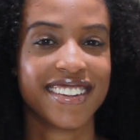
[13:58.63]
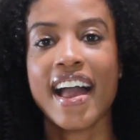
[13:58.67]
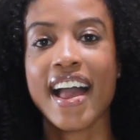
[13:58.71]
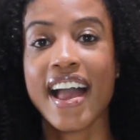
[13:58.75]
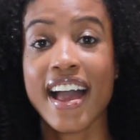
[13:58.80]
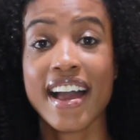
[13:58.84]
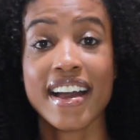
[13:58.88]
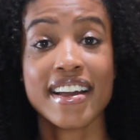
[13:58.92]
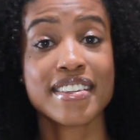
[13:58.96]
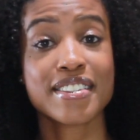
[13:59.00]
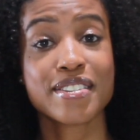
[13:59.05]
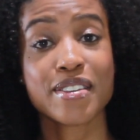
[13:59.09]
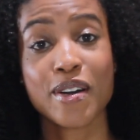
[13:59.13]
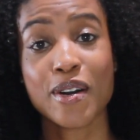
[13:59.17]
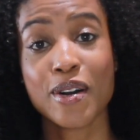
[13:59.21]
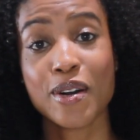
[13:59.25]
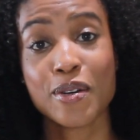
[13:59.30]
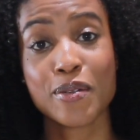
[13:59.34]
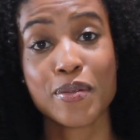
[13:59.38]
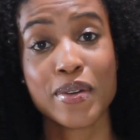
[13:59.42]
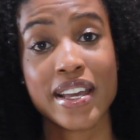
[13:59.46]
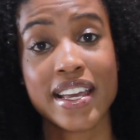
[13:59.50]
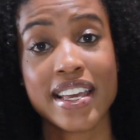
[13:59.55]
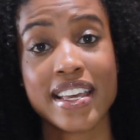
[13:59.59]
As
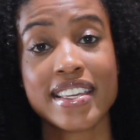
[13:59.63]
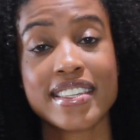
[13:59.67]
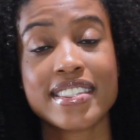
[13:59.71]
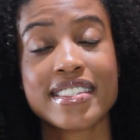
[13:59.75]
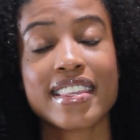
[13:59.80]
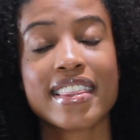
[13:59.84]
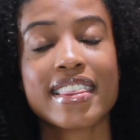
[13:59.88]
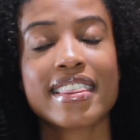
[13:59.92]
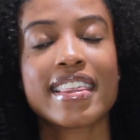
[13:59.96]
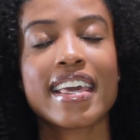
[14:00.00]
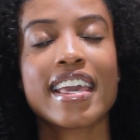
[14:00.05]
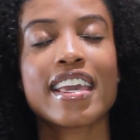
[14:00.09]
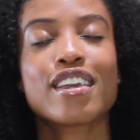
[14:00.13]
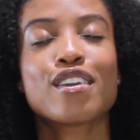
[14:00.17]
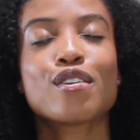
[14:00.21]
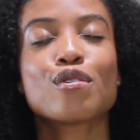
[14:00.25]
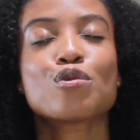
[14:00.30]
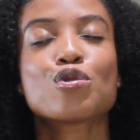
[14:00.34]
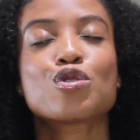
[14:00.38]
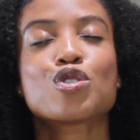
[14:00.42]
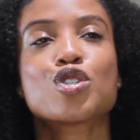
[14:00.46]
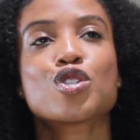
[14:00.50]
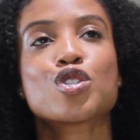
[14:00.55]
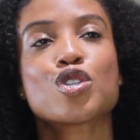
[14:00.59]
always, thank
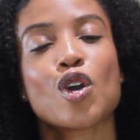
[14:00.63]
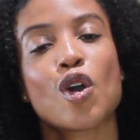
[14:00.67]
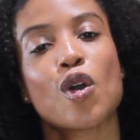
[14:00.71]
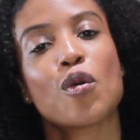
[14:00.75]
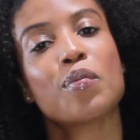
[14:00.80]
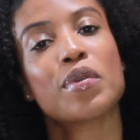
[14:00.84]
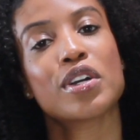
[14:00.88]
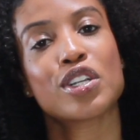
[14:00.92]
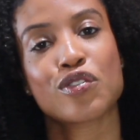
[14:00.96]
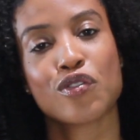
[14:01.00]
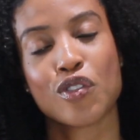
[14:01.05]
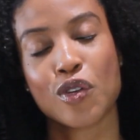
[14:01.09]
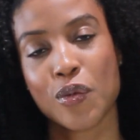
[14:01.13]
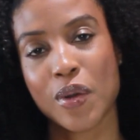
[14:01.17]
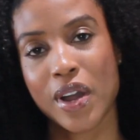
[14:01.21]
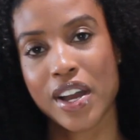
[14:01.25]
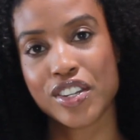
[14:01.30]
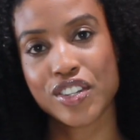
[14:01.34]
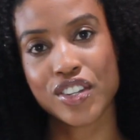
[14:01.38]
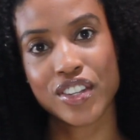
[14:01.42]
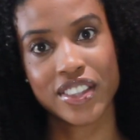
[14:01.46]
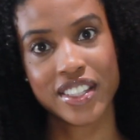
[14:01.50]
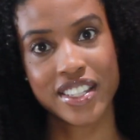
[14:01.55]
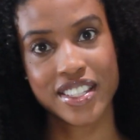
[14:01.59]
you so much for
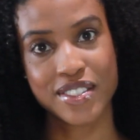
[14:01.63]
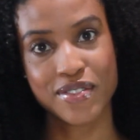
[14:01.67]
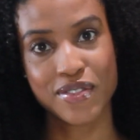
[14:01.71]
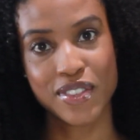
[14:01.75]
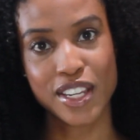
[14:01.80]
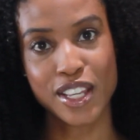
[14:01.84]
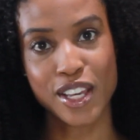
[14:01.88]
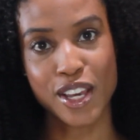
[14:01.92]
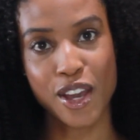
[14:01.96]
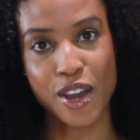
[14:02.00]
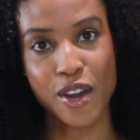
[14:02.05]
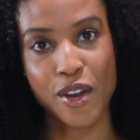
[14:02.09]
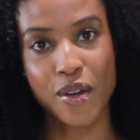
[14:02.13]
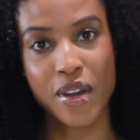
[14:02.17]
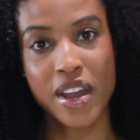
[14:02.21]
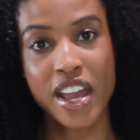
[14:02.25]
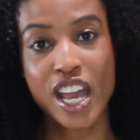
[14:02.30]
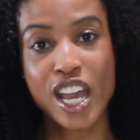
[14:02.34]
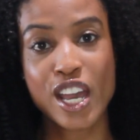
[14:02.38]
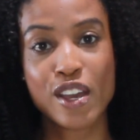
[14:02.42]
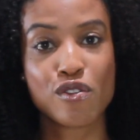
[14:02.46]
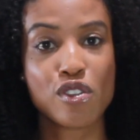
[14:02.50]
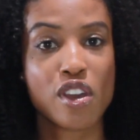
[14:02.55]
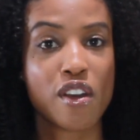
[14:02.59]
watching this video.
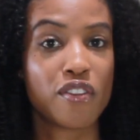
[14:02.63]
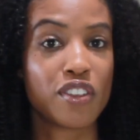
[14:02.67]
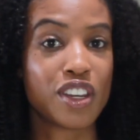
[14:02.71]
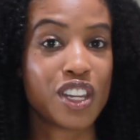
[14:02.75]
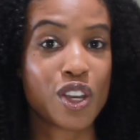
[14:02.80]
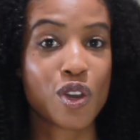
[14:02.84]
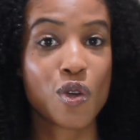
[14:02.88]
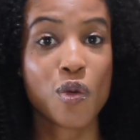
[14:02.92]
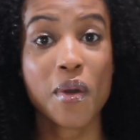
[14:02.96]
If you have any